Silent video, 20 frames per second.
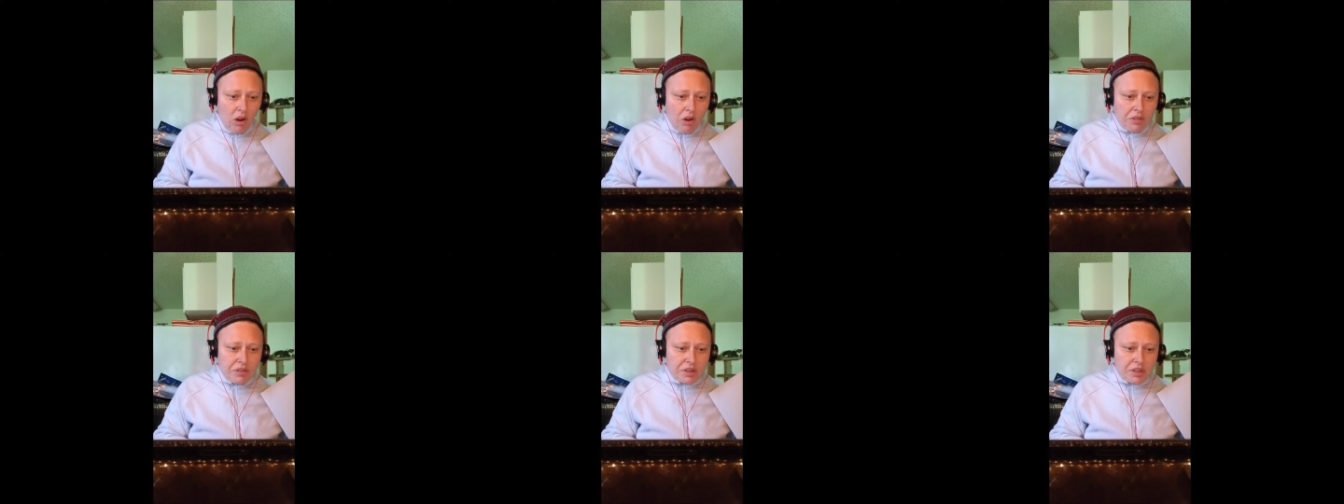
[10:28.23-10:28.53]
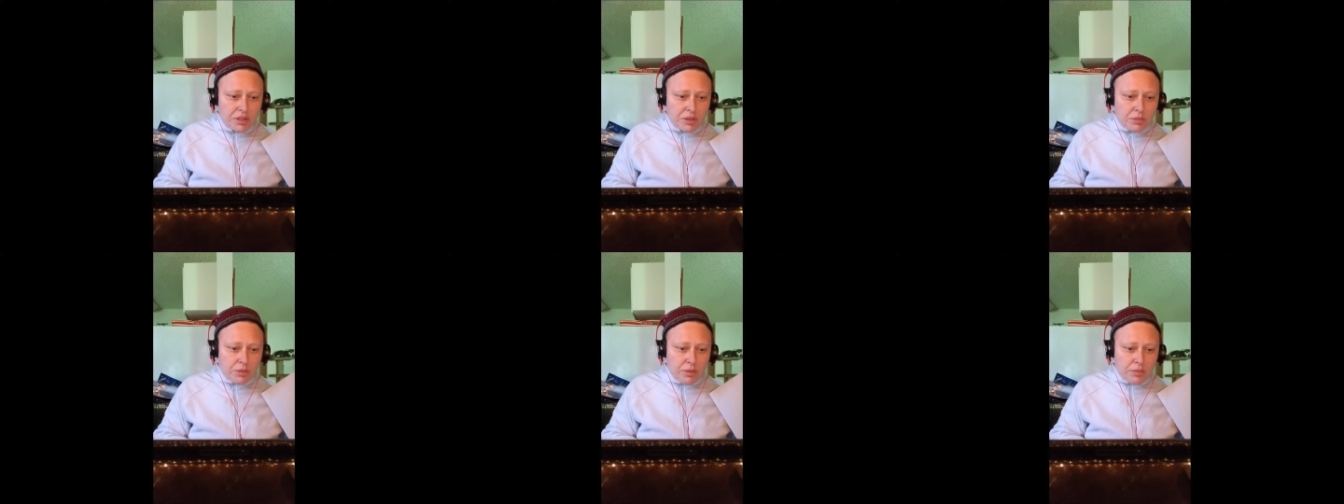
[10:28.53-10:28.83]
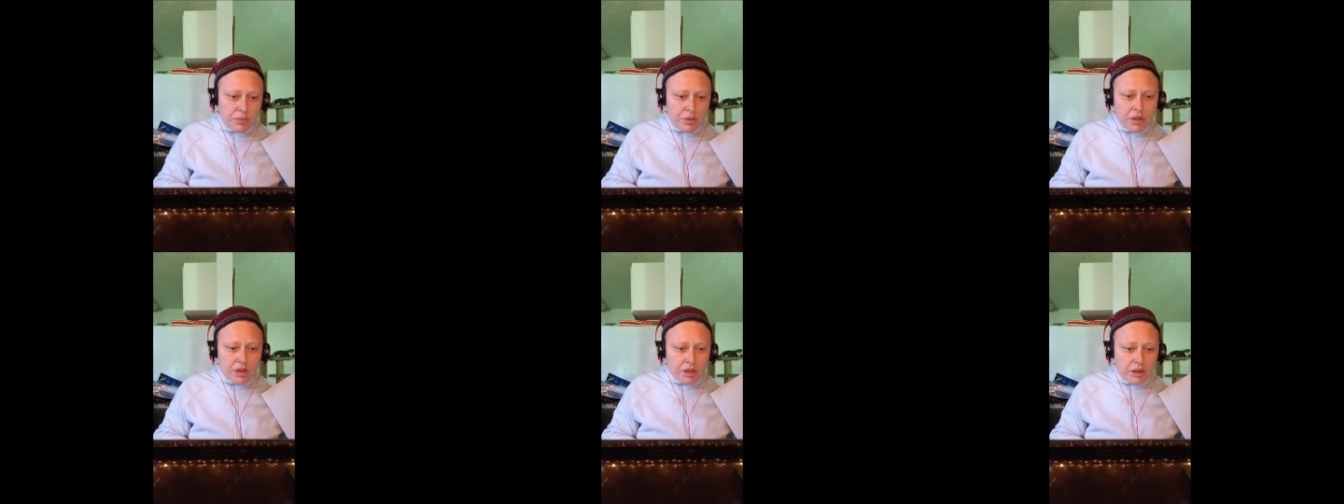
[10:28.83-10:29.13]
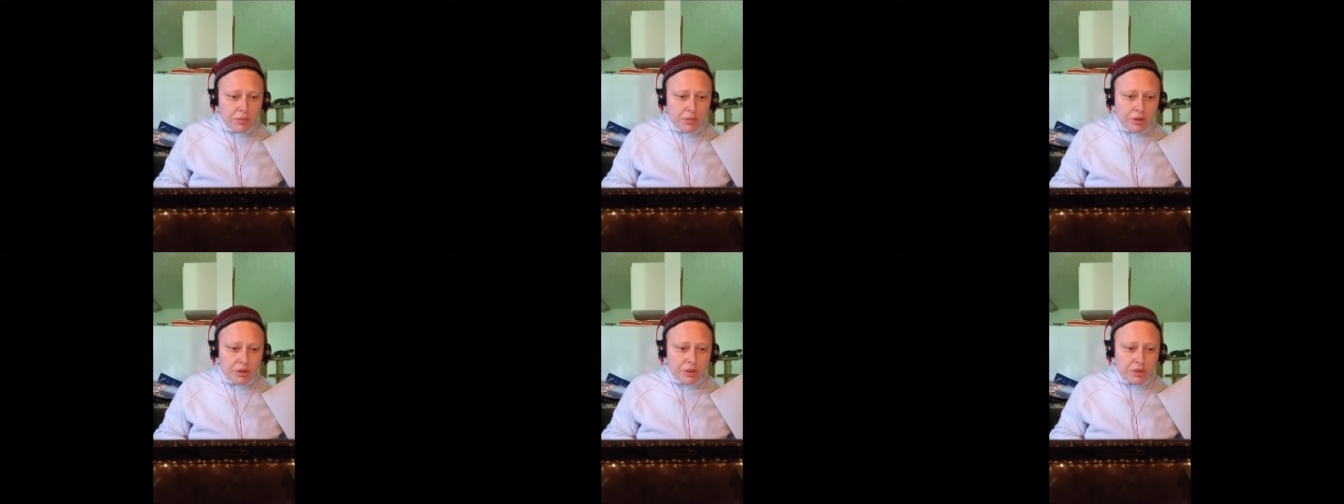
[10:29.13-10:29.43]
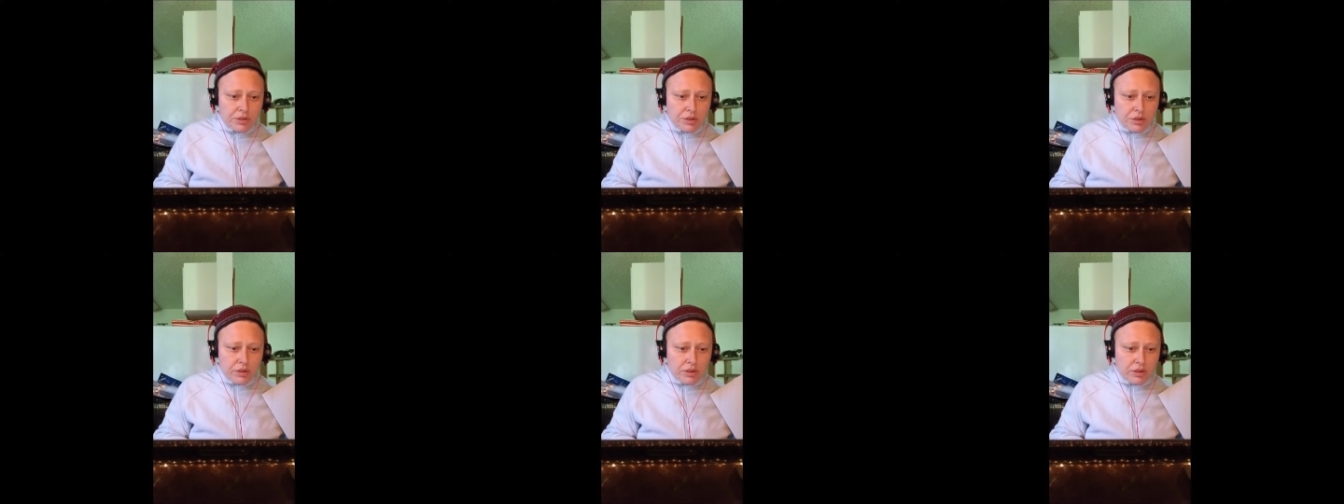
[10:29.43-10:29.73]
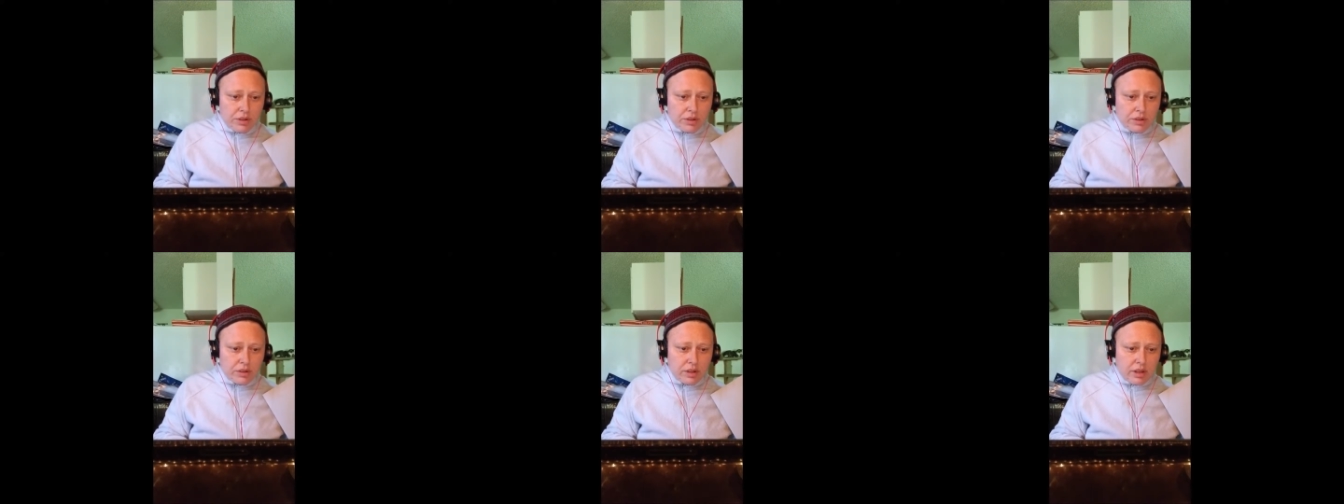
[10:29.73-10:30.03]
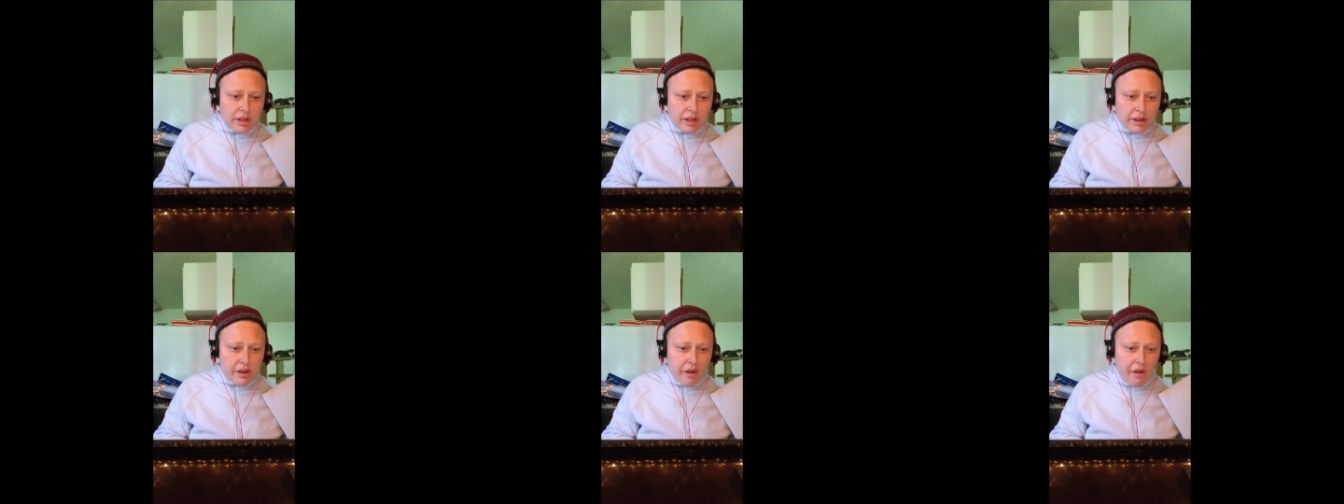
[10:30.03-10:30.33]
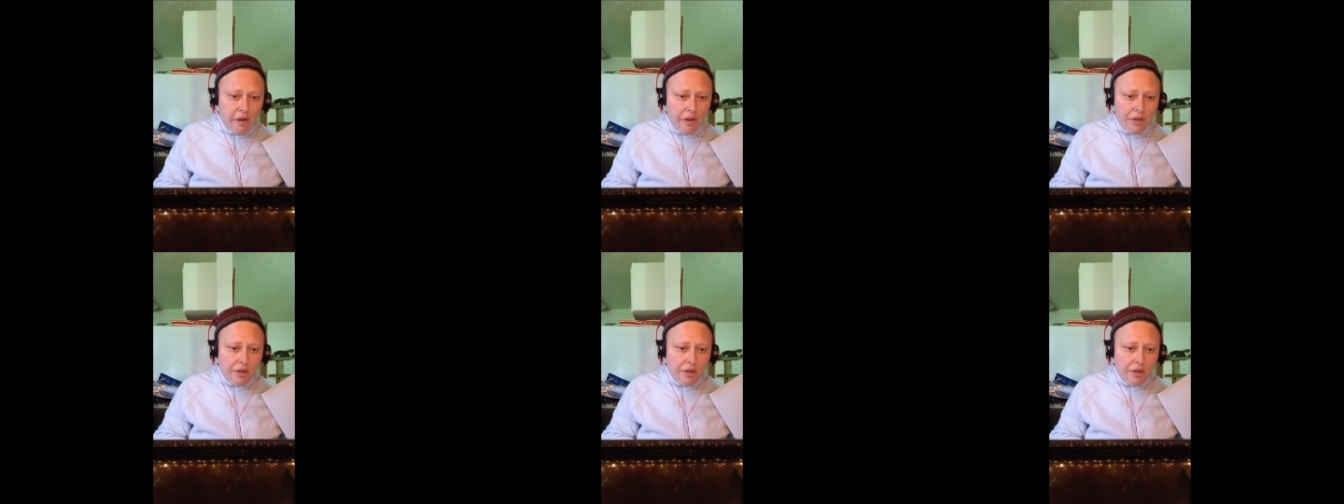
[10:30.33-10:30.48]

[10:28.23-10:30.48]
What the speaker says: This is what being a producer looks like.